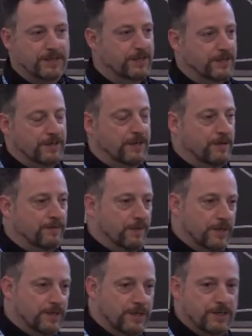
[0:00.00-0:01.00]
Does it give
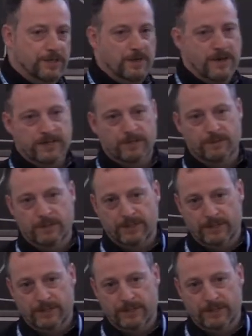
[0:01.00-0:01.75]
consistent estimates?